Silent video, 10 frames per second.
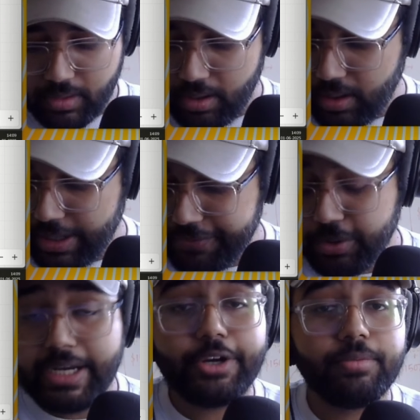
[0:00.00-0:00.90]

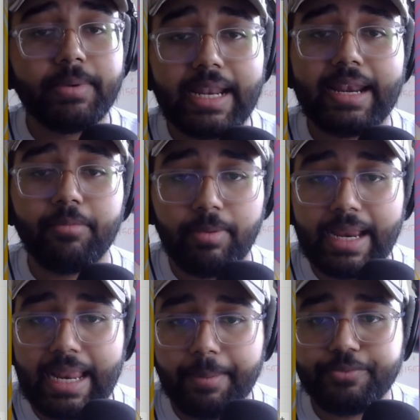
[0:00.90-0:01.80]
to build an
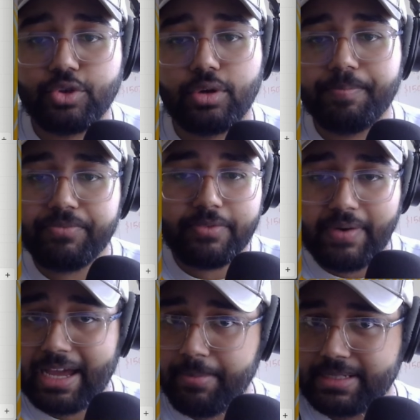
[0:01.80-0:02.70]
mobile app. So
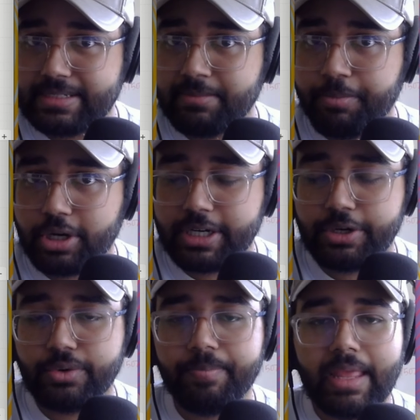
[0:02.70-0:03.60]
Firebase is important
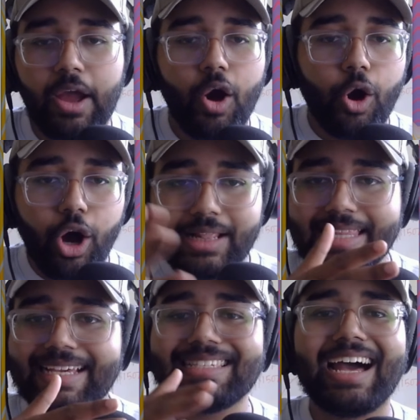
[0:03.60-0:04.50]
too. All
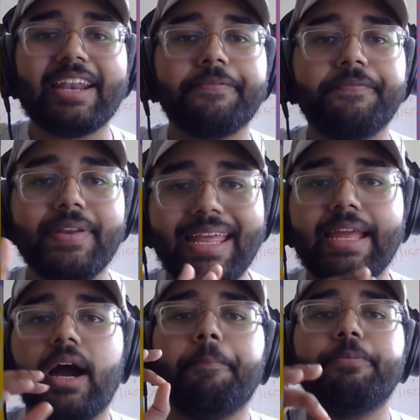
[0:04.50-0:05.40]
these are
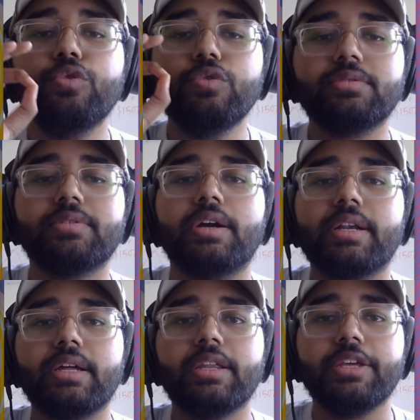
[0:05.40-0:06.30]
free up to
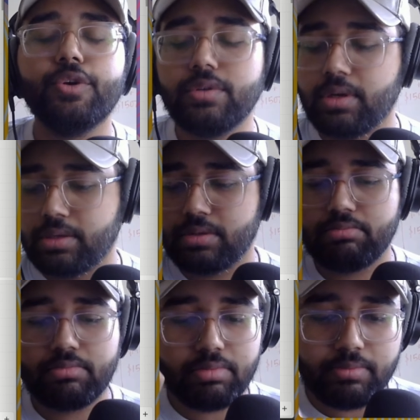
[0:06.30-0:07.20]
certain users.
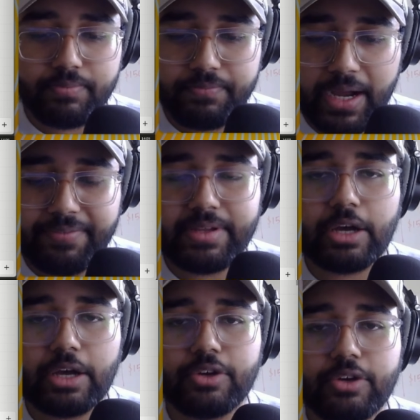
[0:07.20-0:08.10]

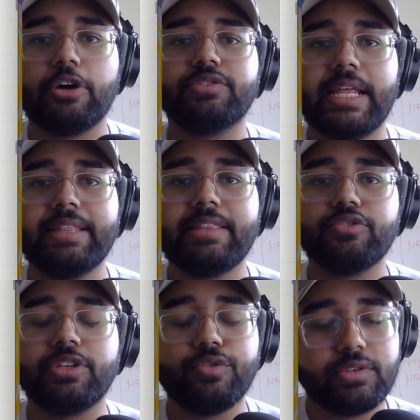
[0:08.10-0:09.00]
5,000 to
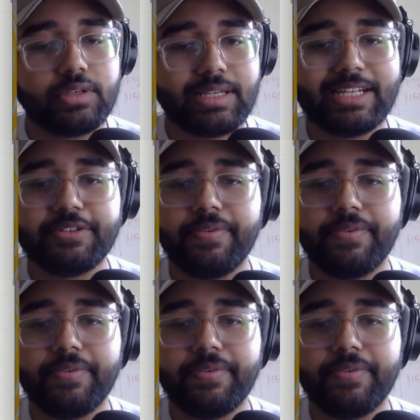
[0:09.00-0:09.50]
10,000 users, it's